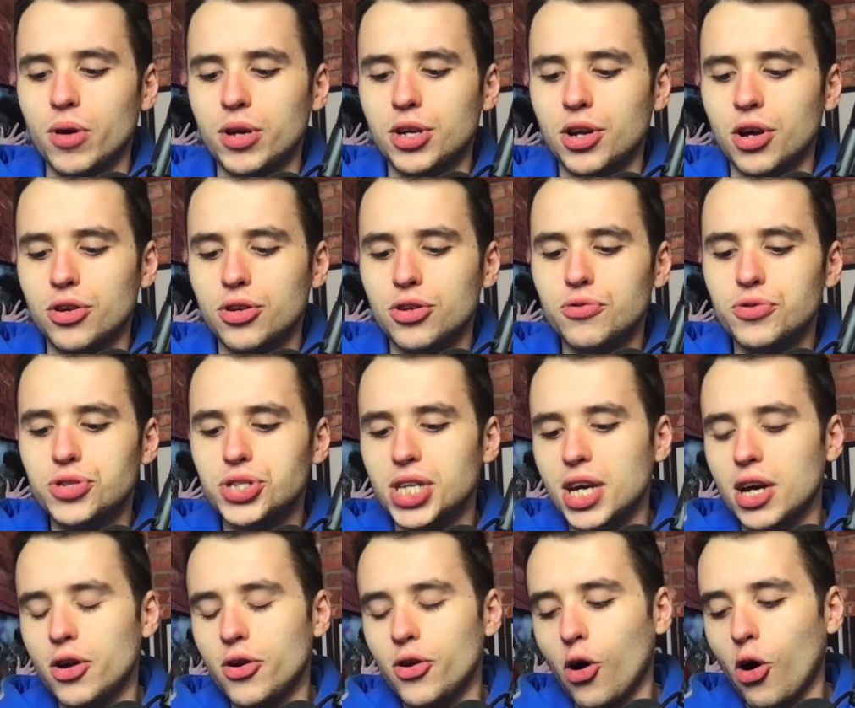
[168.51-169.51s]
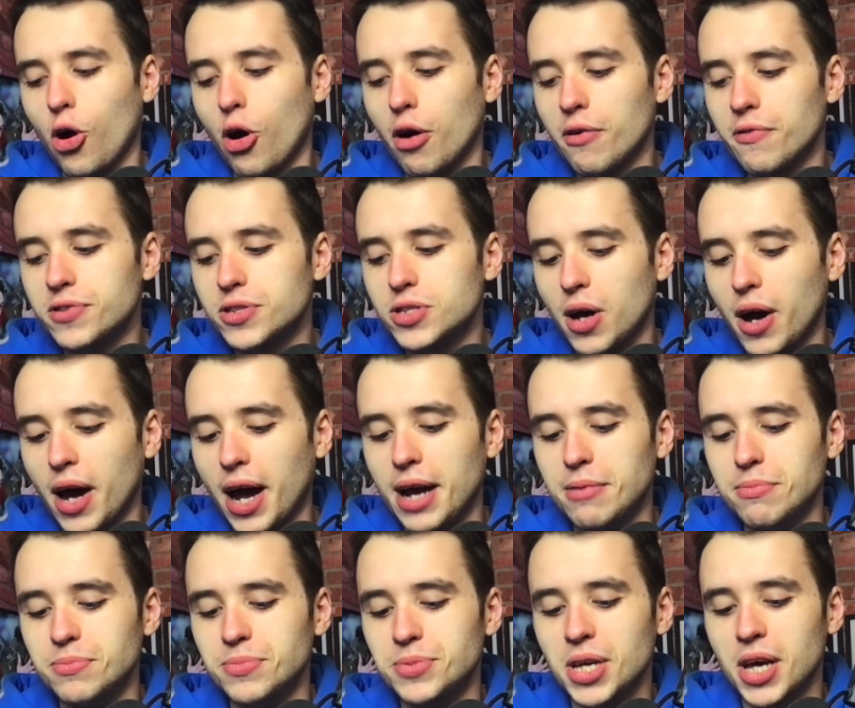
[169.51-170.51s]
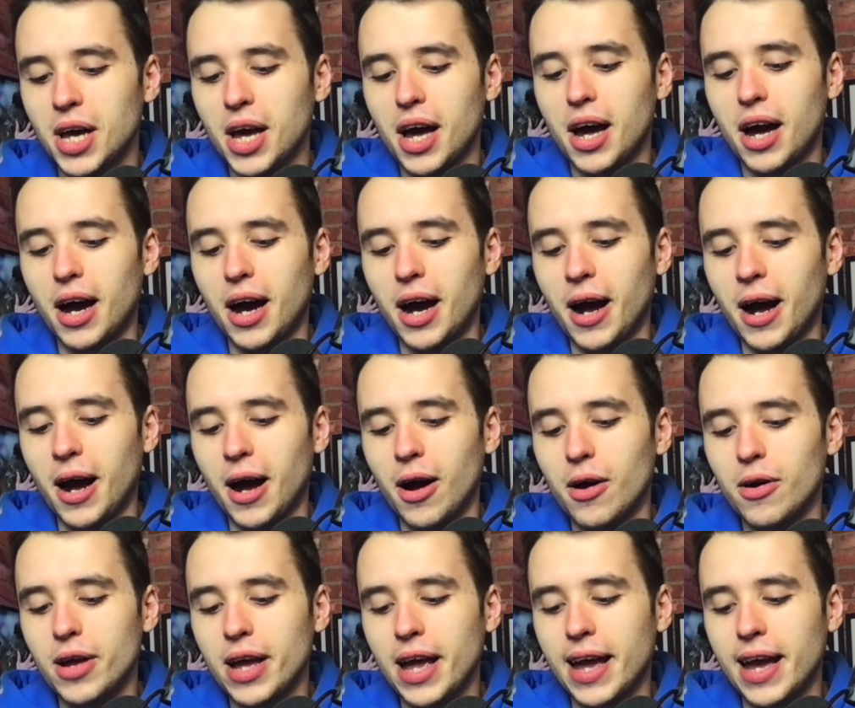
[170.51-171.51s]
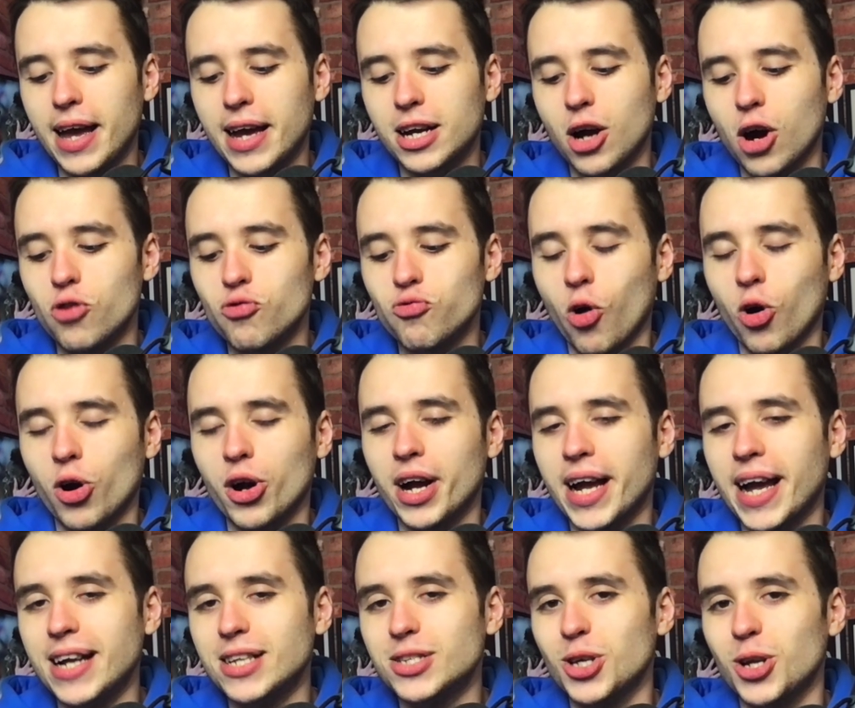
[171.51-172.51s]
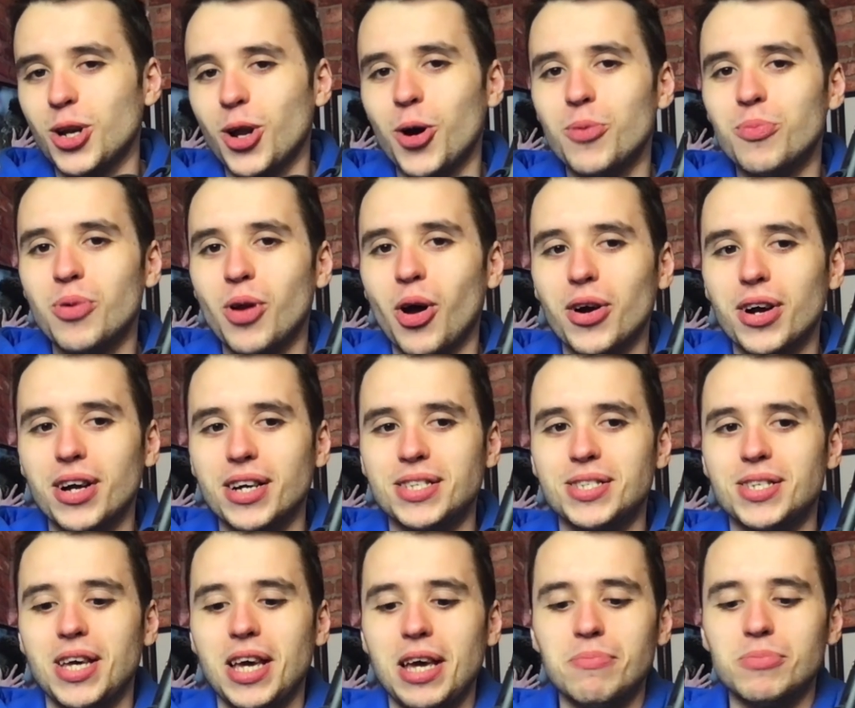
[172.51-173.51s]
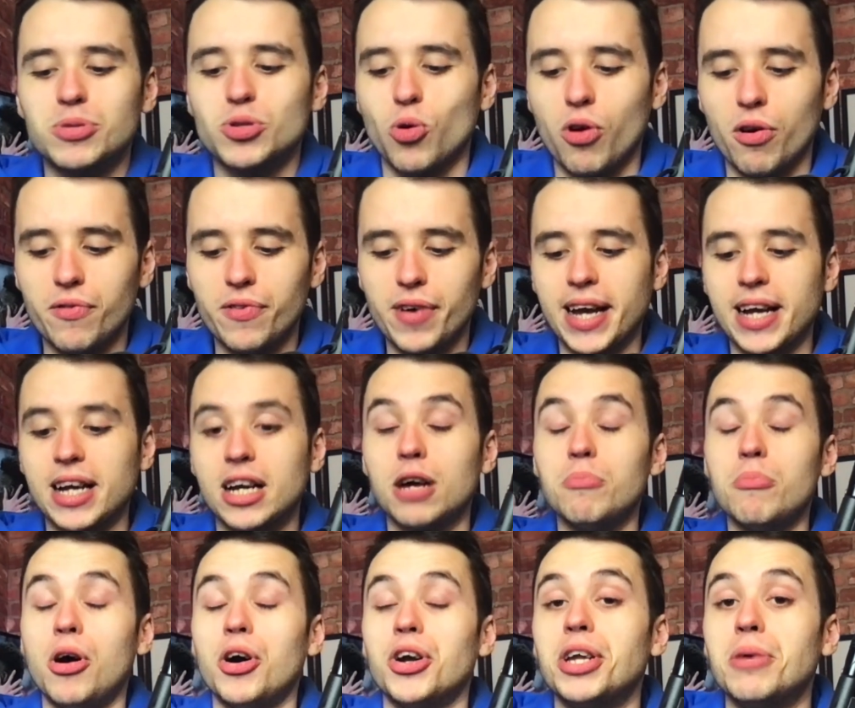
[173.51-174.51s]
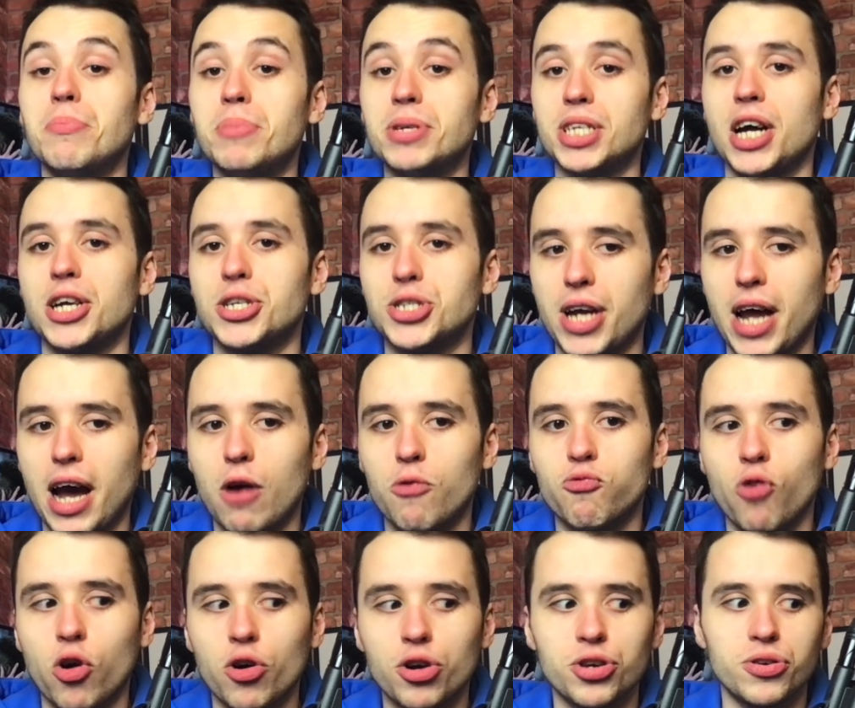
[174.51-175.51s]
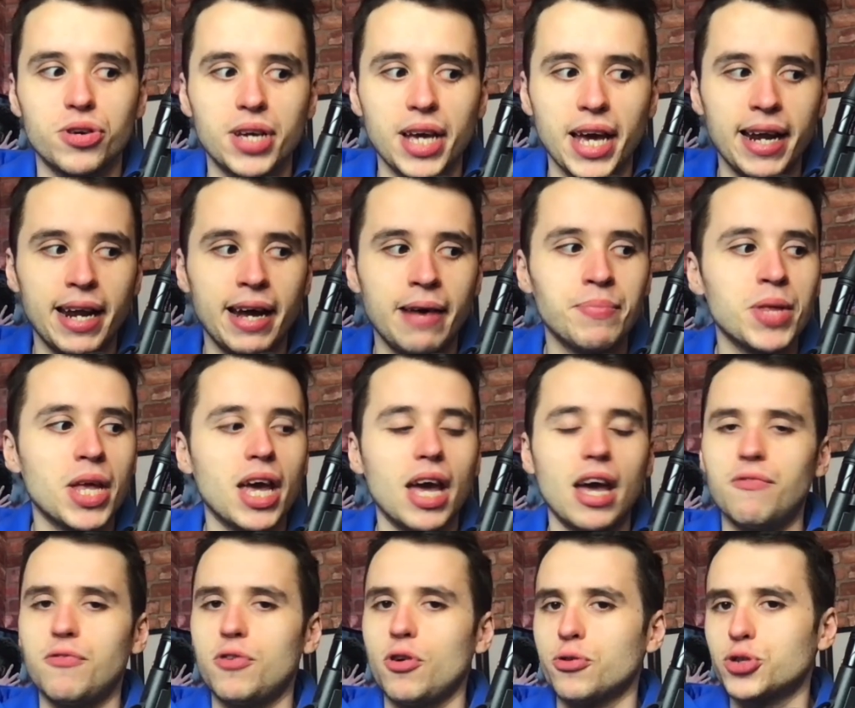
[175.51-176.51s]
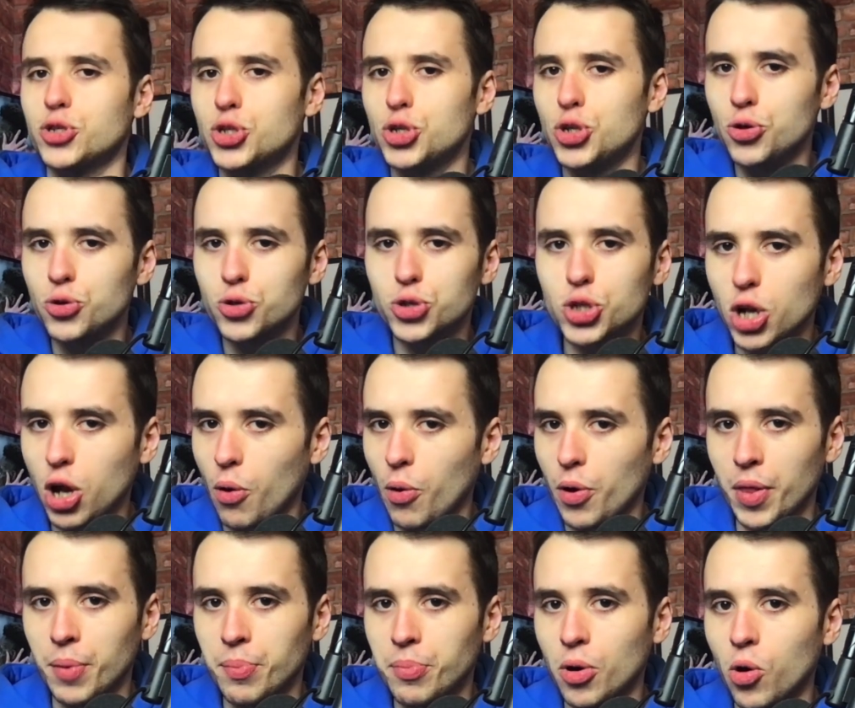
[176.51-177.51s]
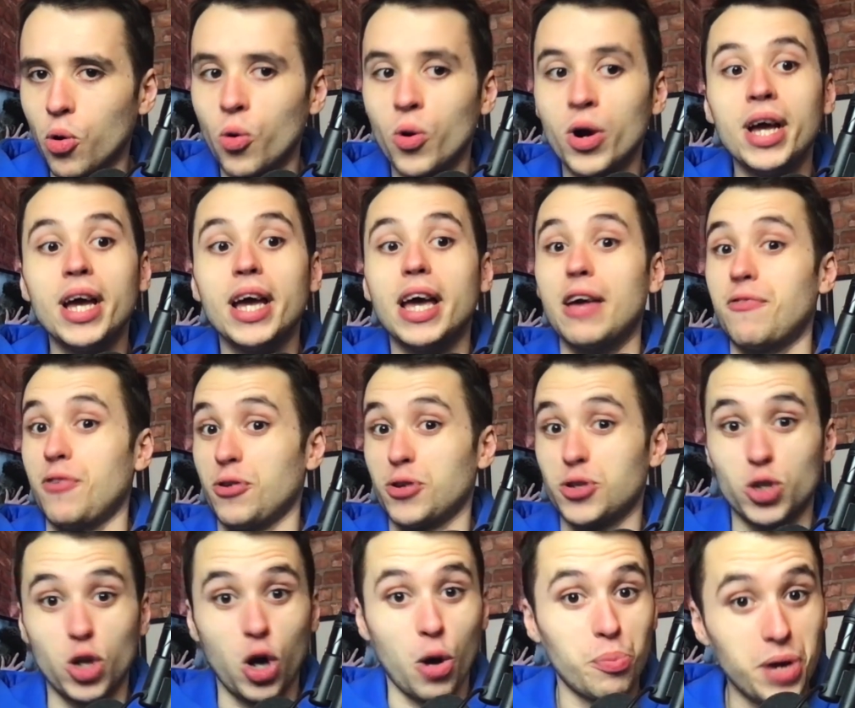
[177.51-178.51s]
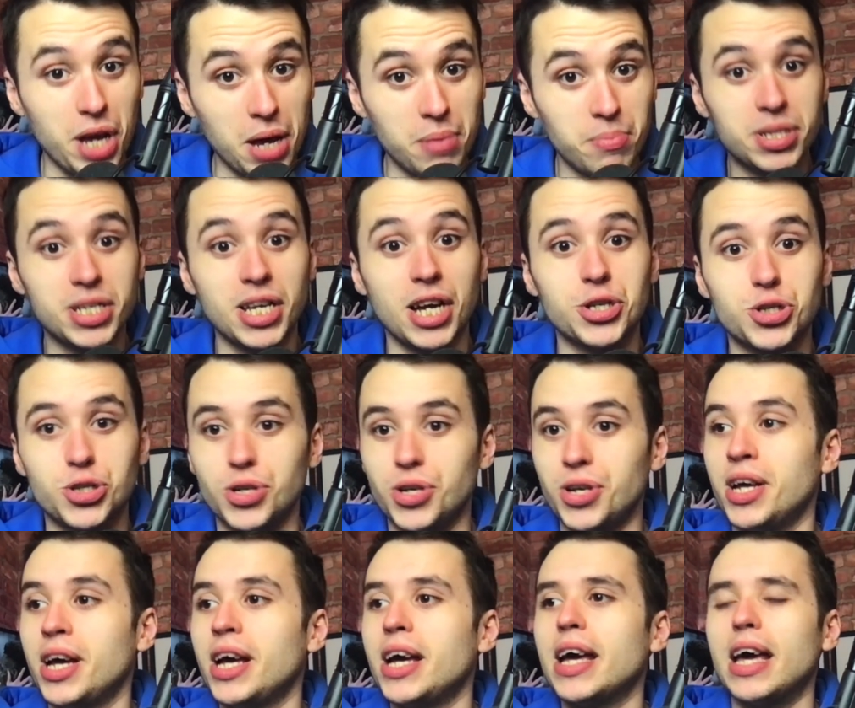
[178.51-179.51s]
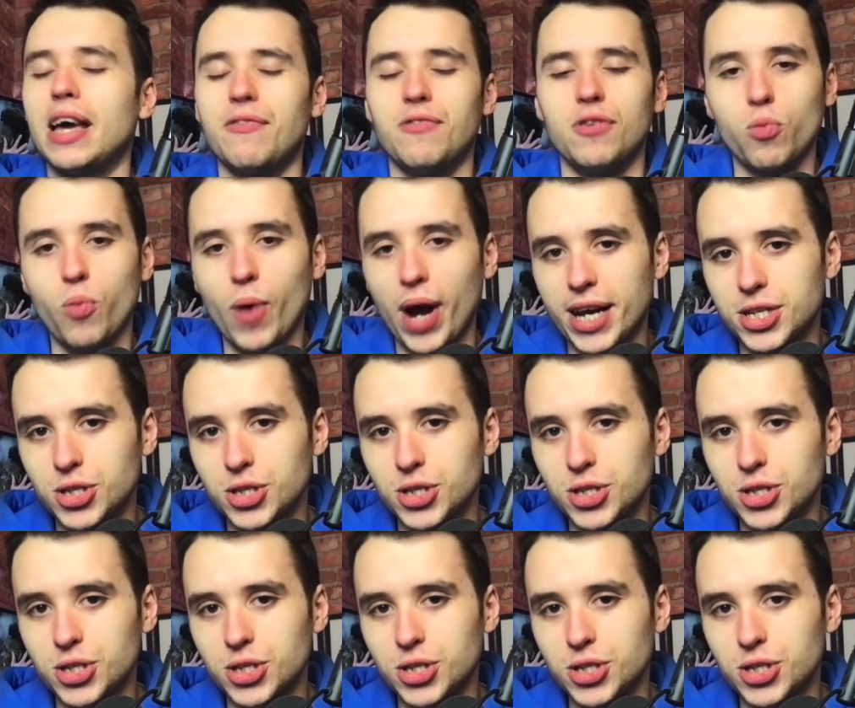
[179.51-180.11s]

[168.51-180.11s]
You know, you see a lot of times it go wrong against a low block, a team sort of in command in possession, how wrong you can get it if you're too slow on the ball, if you're sloppy in possession, if you waste